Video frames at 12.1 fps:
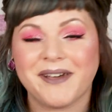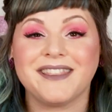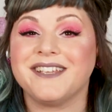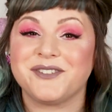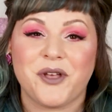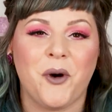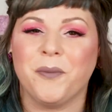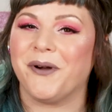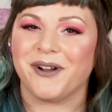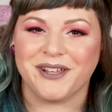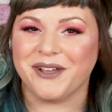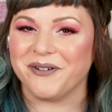there's a whole
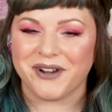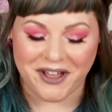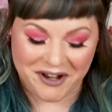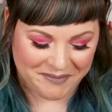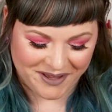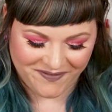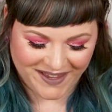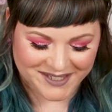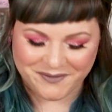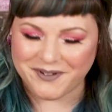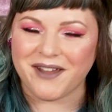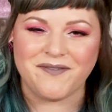party going on my
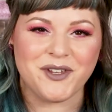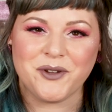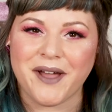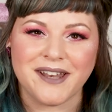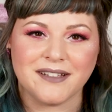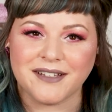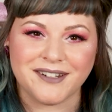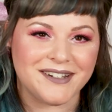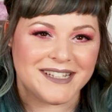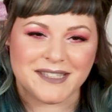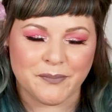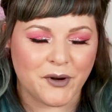face. Whenever you add
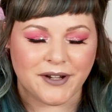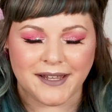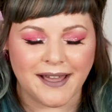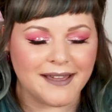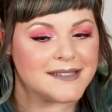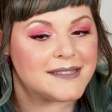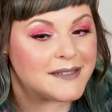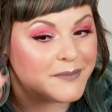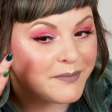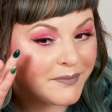glitter, it's a party, guys.